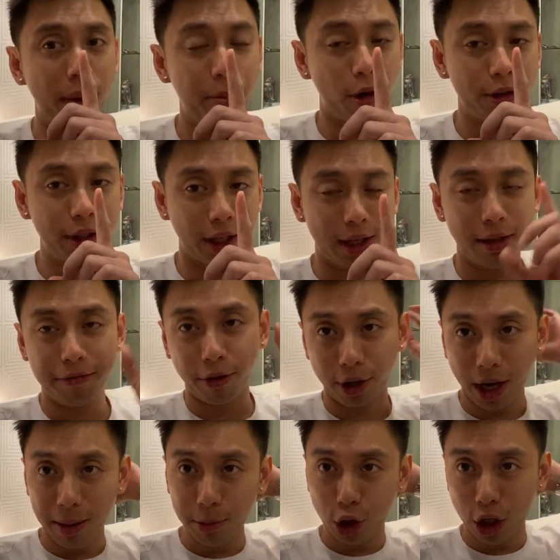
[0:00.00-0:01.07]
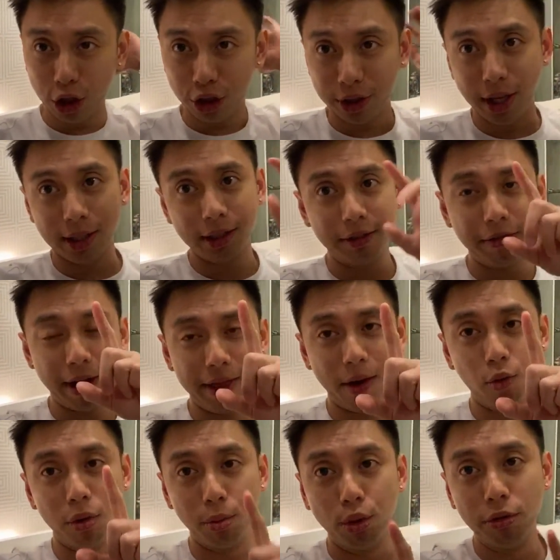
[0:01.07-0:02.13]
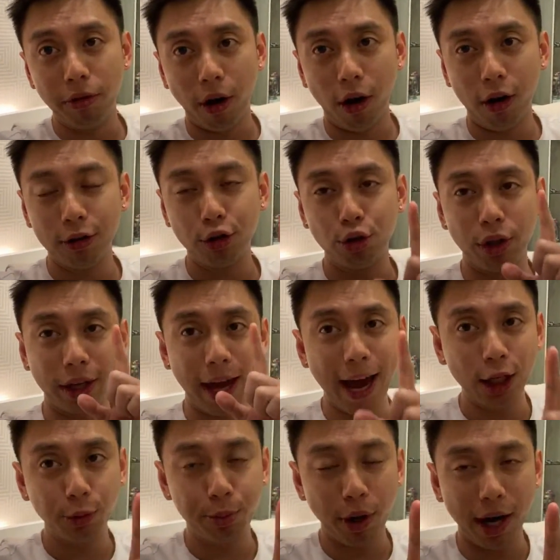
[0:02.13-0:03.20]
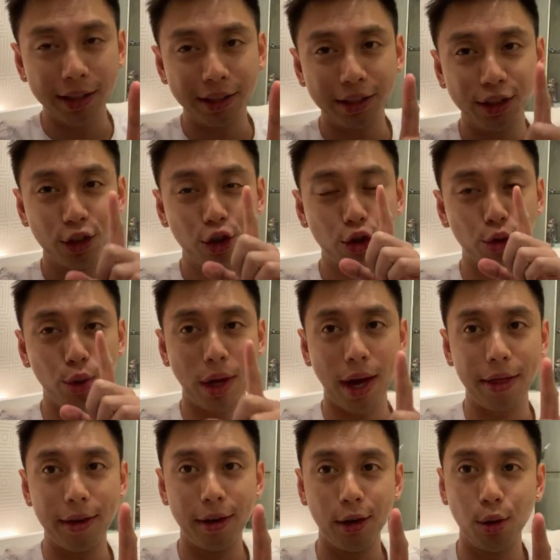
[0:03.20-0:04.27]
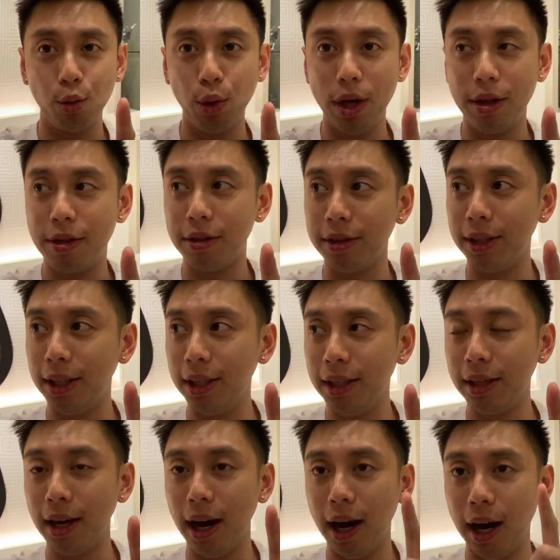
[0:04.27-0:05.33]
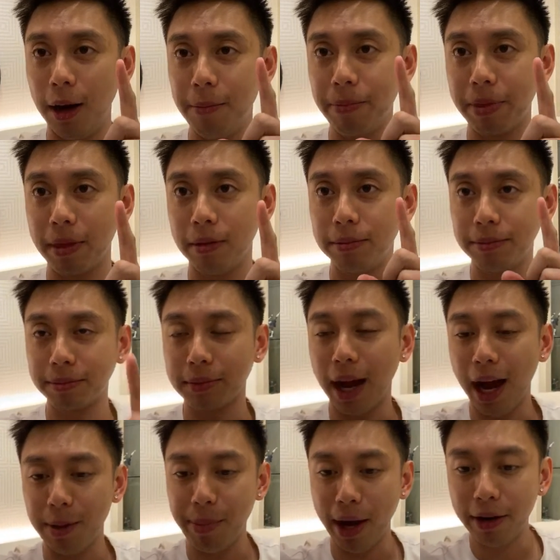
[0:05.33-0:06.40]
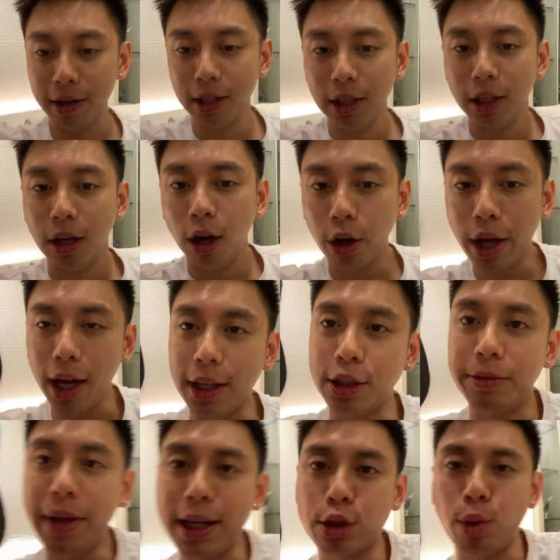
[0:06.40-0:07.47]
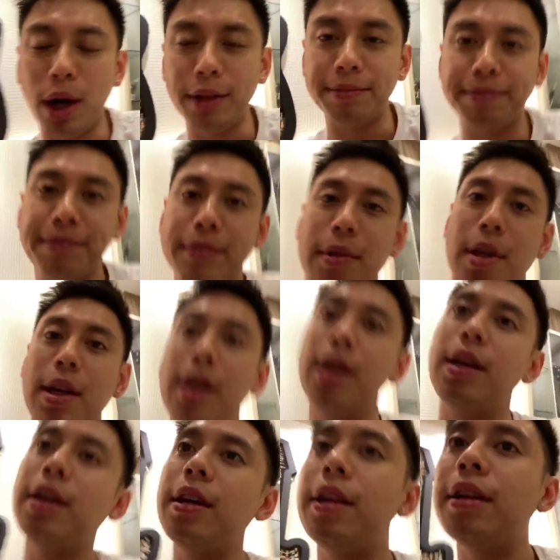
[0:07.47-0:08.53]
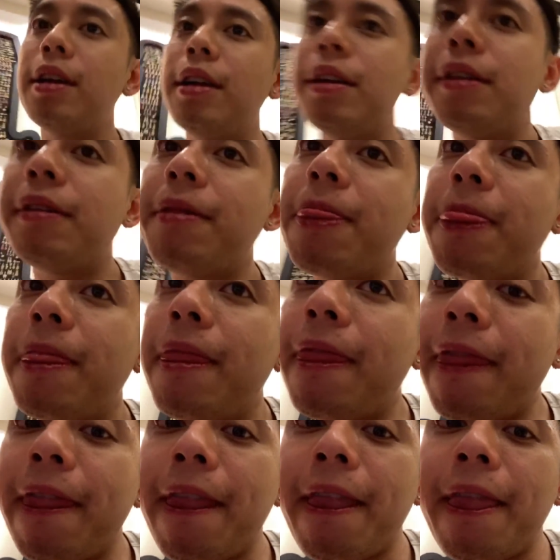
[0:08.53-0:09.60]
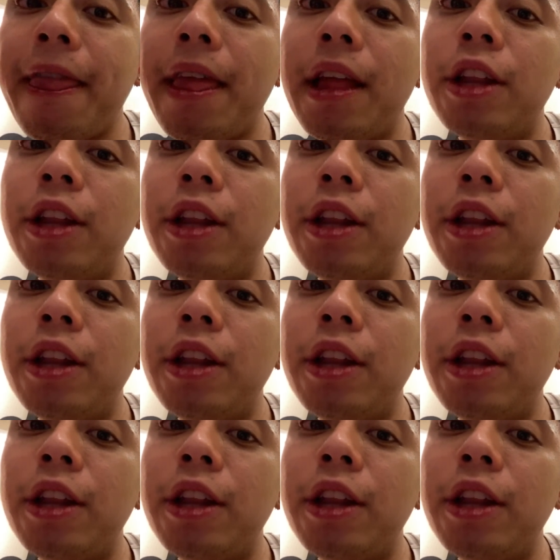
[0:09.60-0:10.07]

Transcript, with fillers: more ticket for Game Changer Intensive, and then we'll move on to the cash prizes together with the um, iPad. Okay, next one. This is GCI? No,